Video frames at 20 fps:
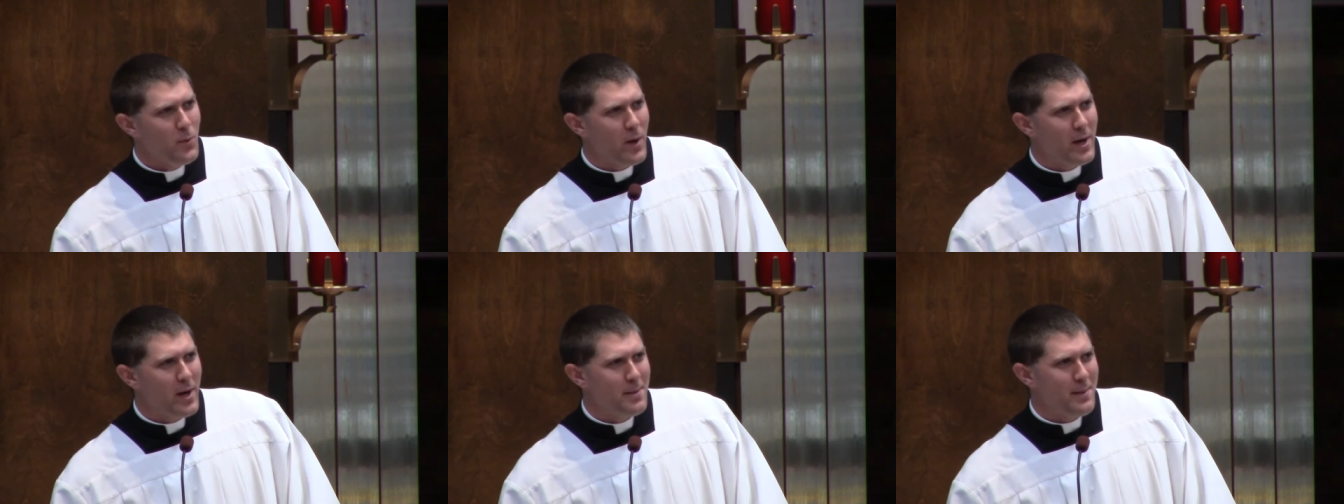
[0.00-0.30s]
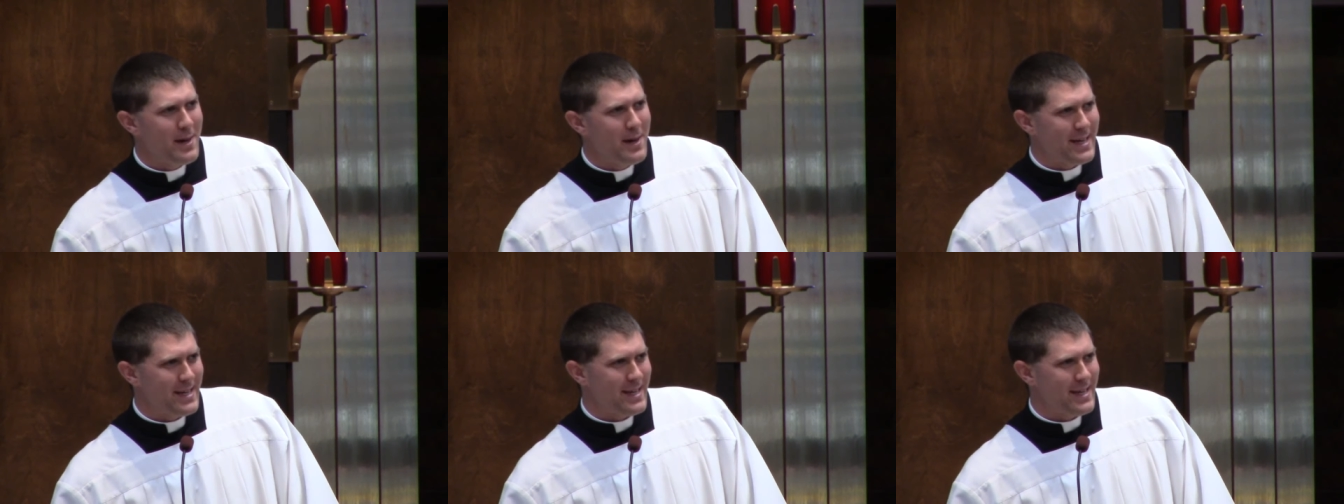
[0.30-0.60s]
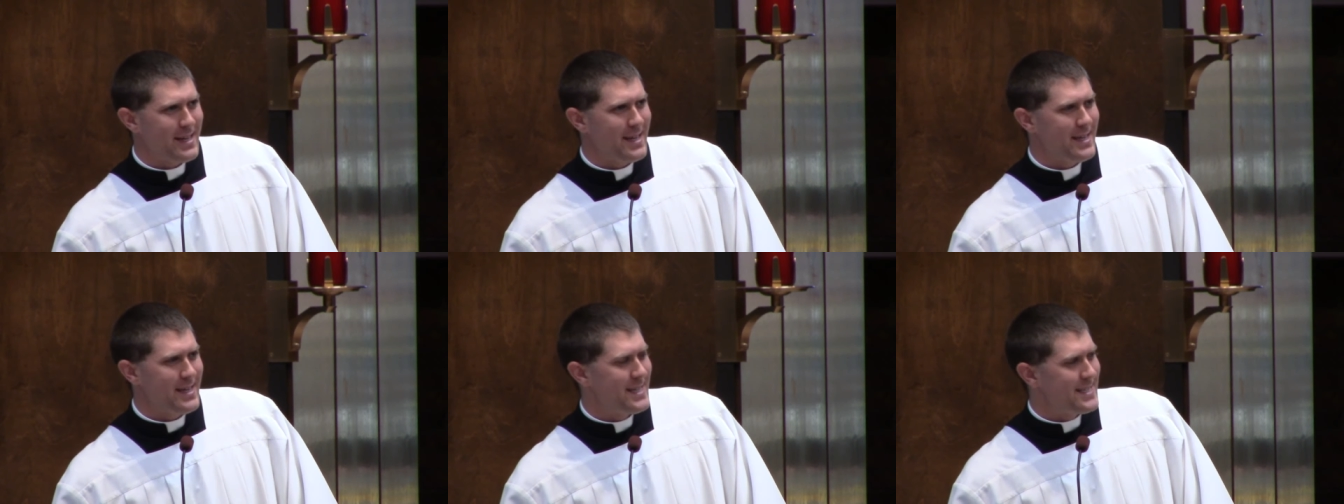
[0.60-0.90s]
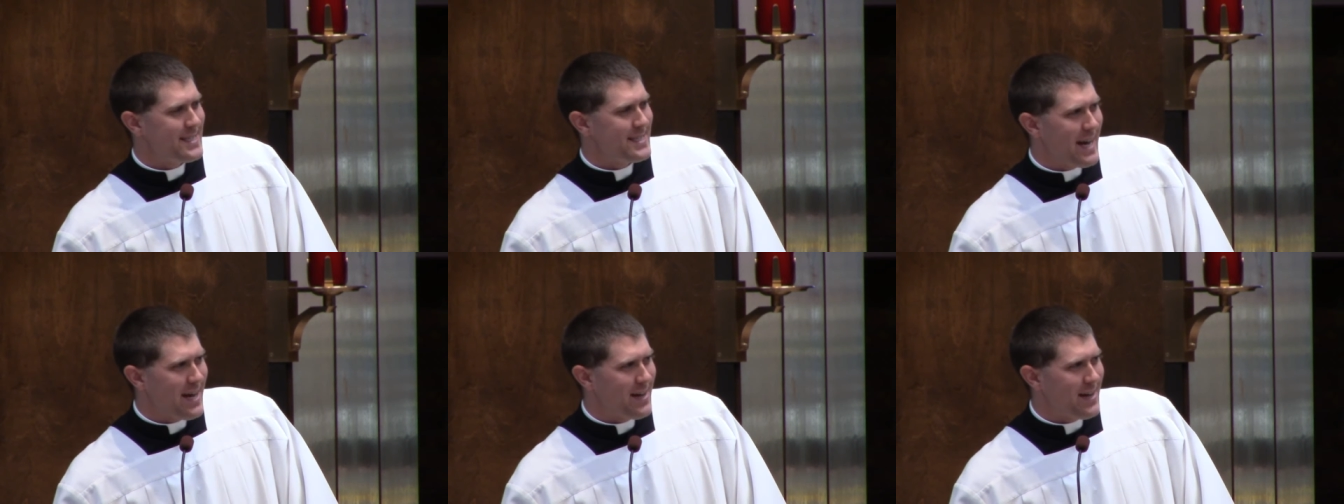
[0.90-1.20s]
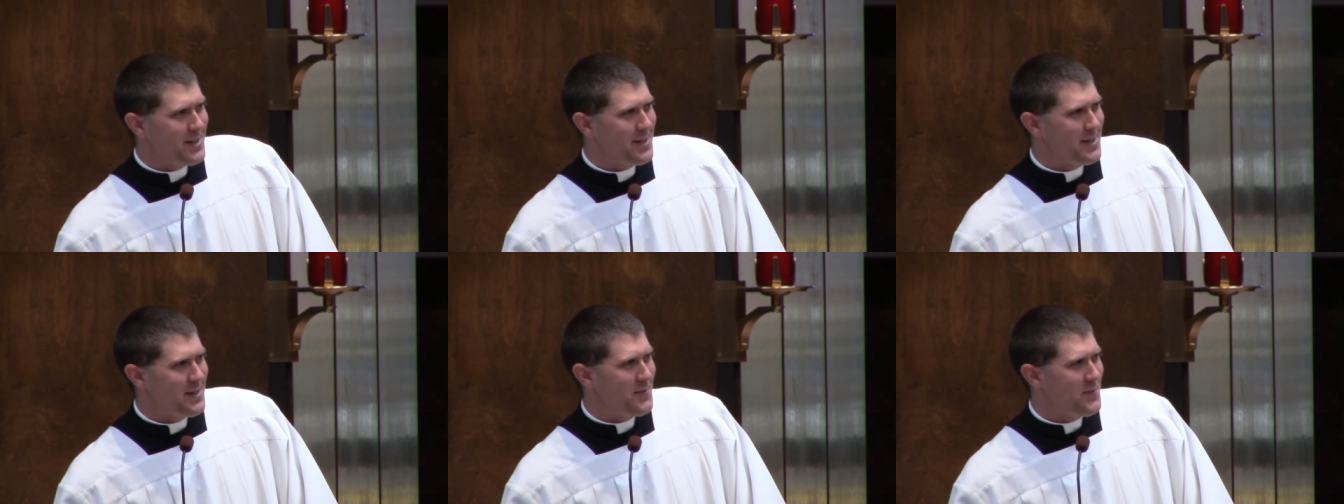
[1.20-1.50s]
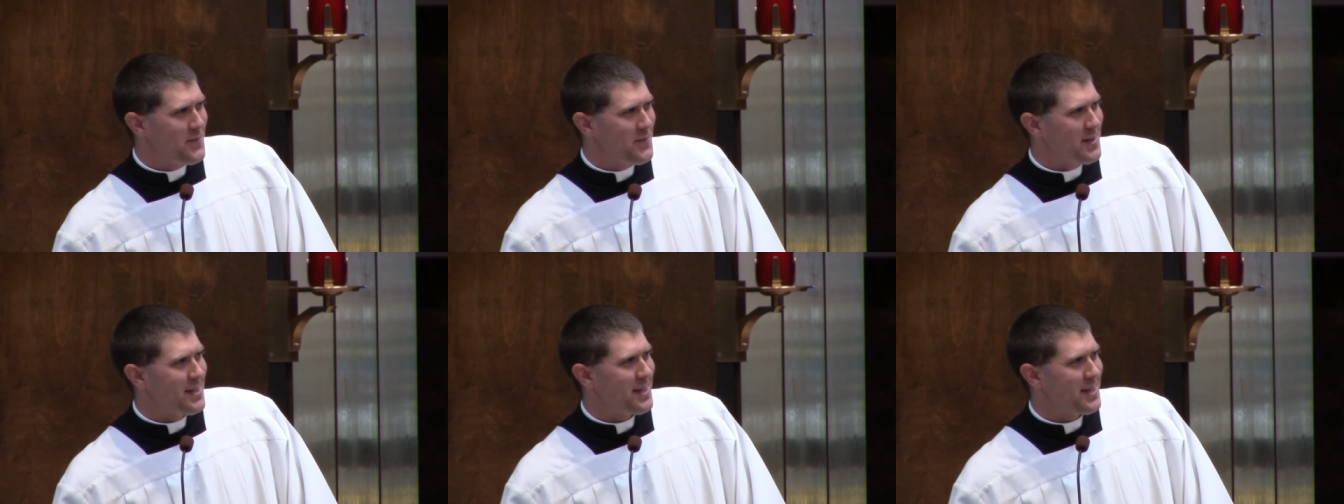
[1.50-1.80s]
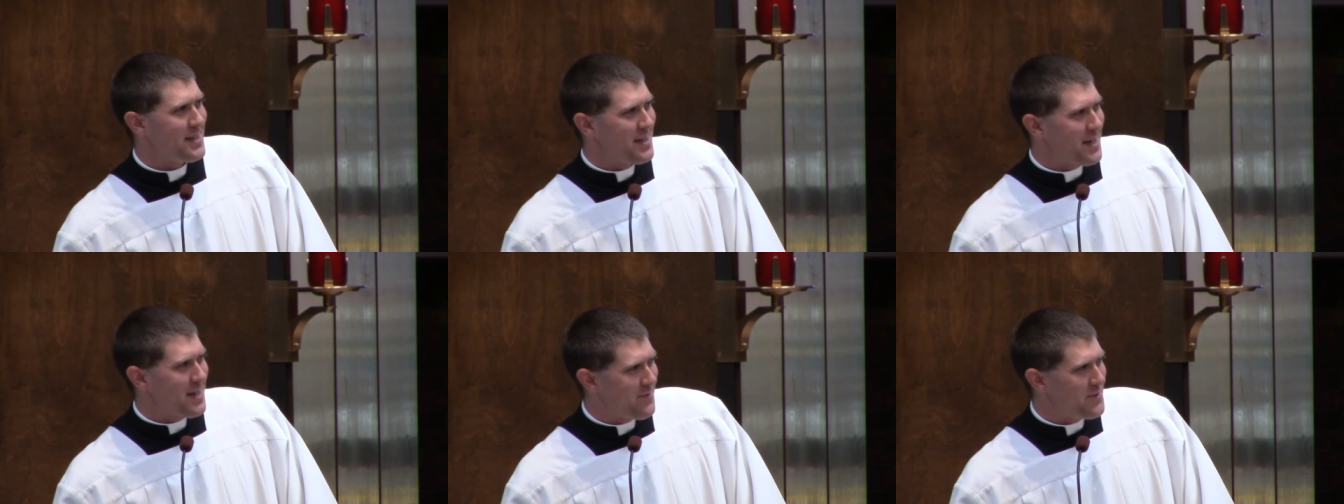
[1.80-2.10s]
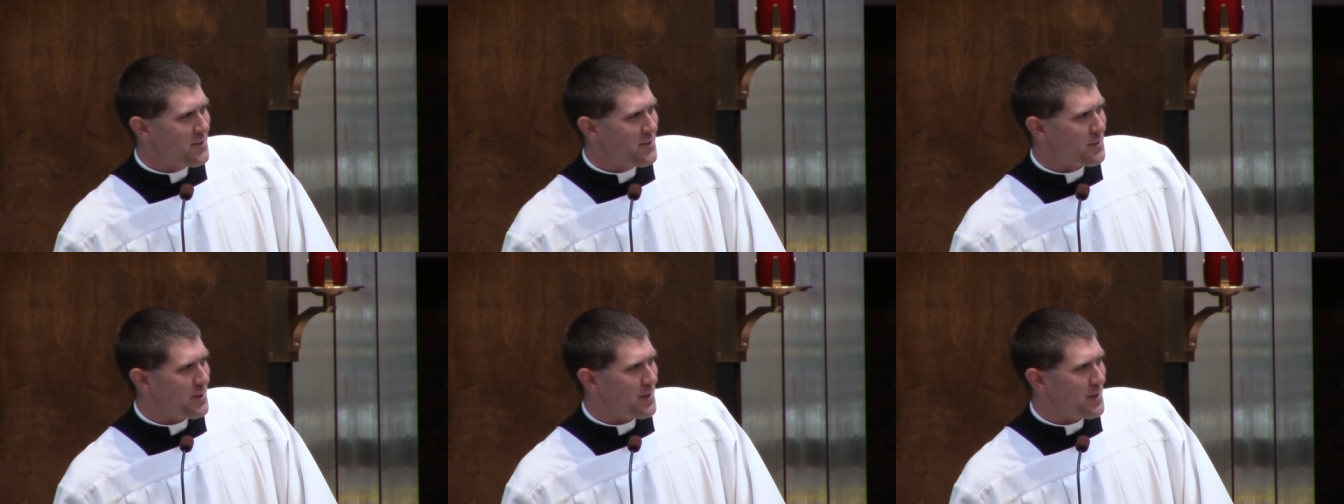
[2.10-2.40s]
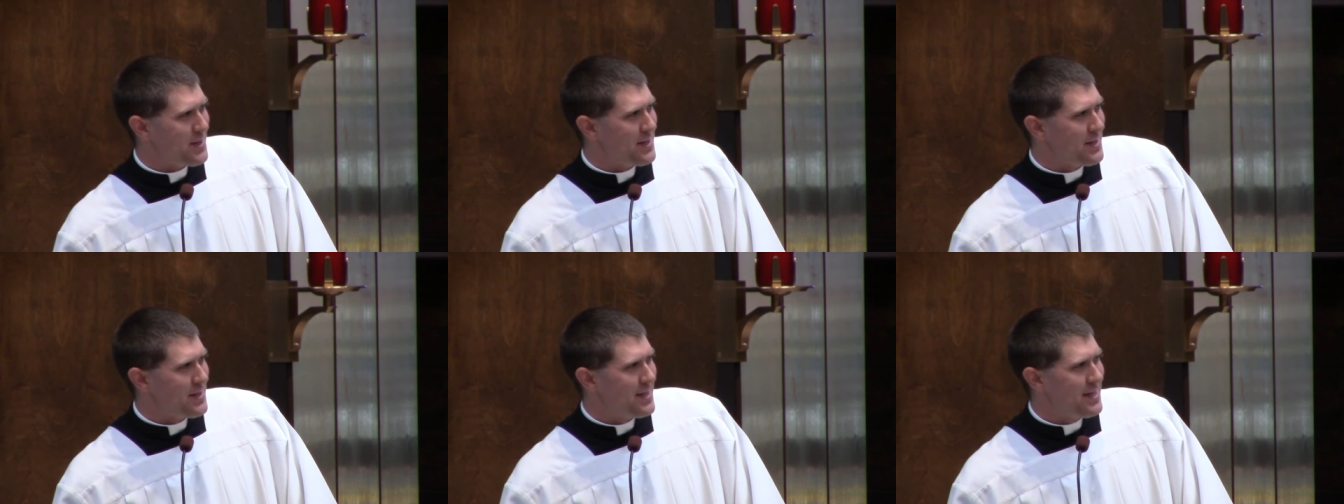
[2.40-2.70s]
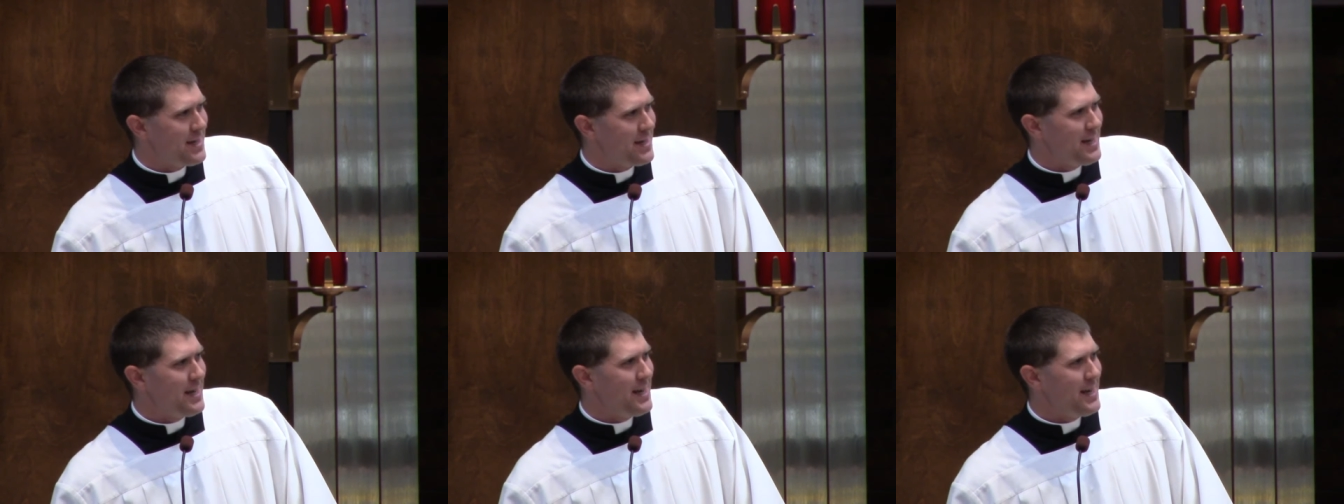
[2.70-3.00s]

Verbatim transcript: want to make an Italian feel uncomfortable,